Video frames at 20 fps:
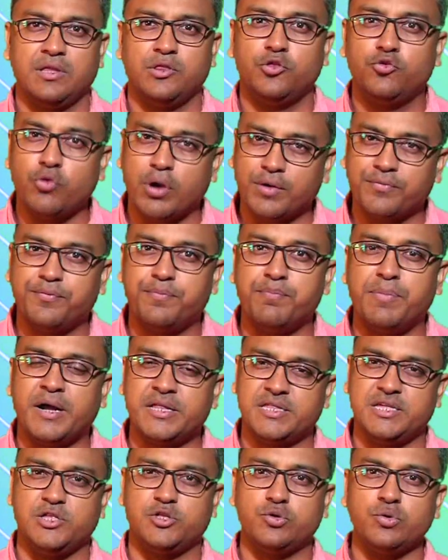dwarf
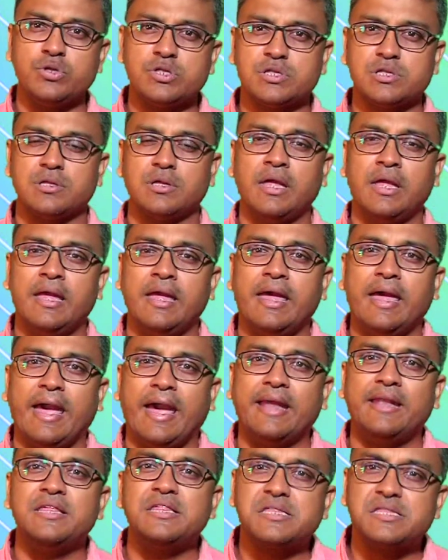bungee shoots
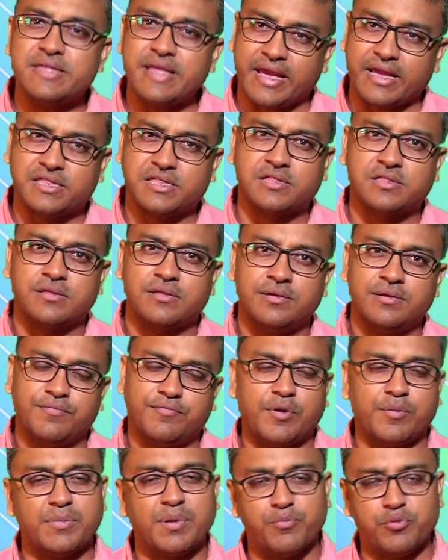and the snakes
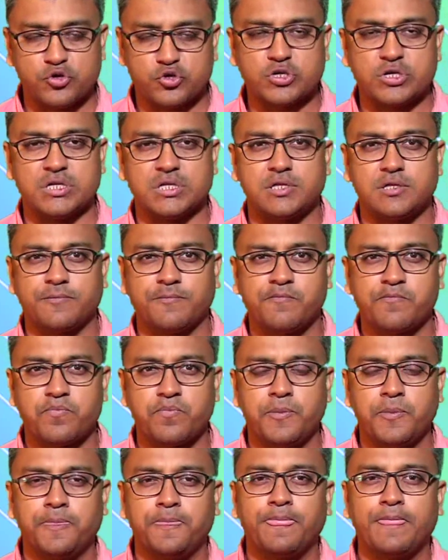from the bushes.
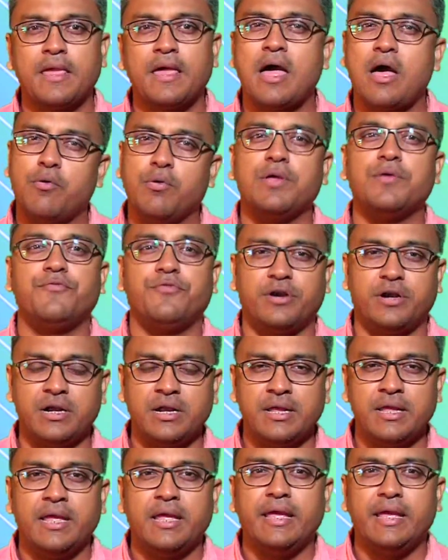
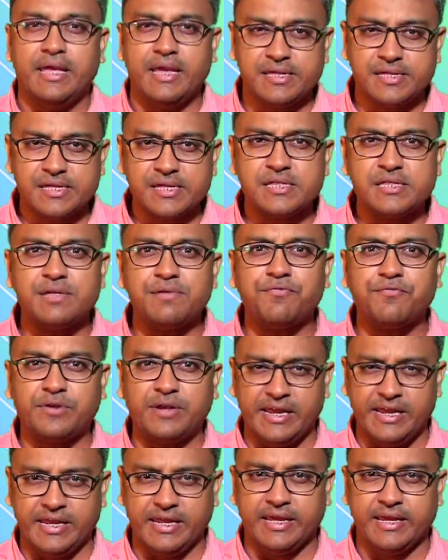However, excessive
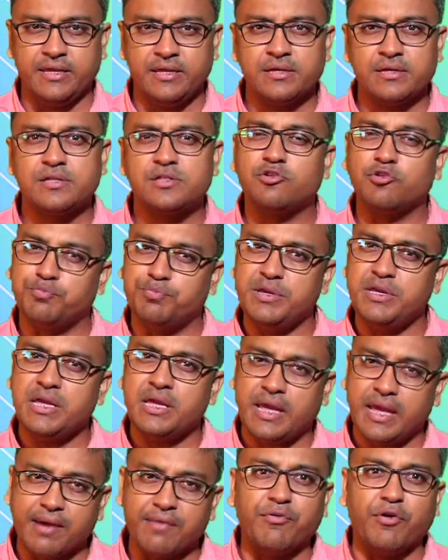cleaning should be
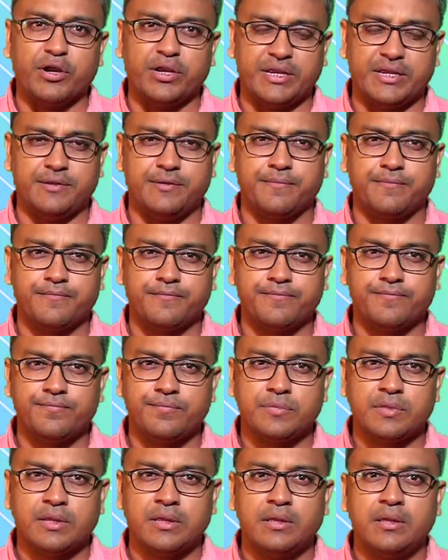avoided.
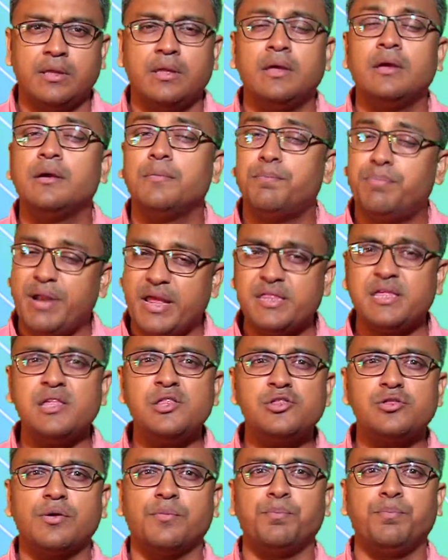
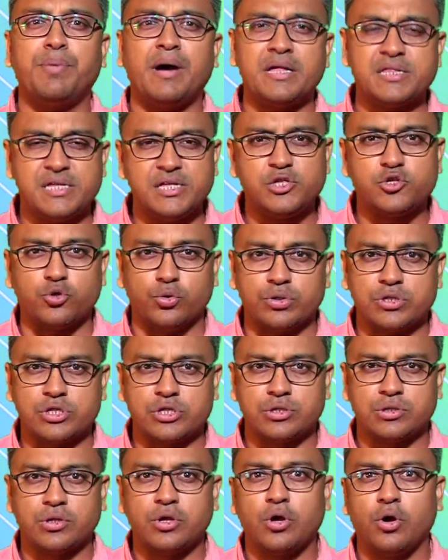Presence of bungee
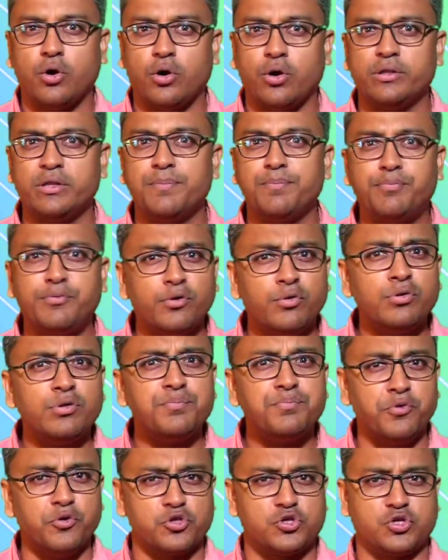shoots on a
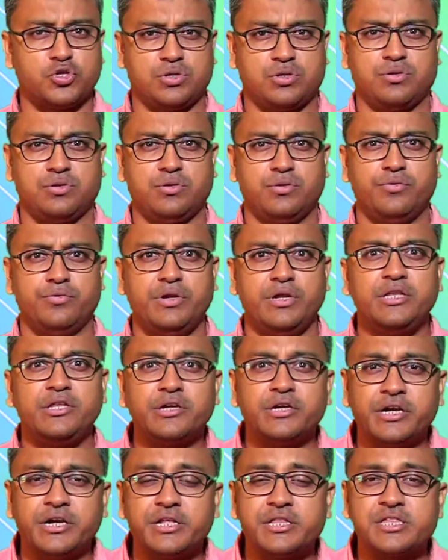pruned bush
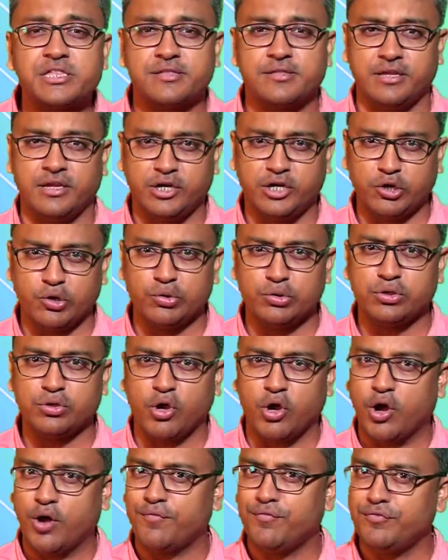retards the growth
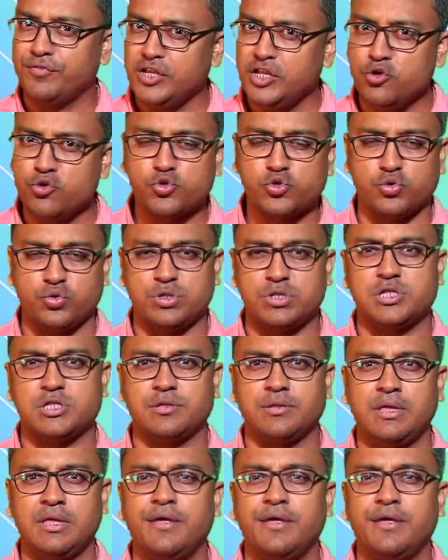of new shoots,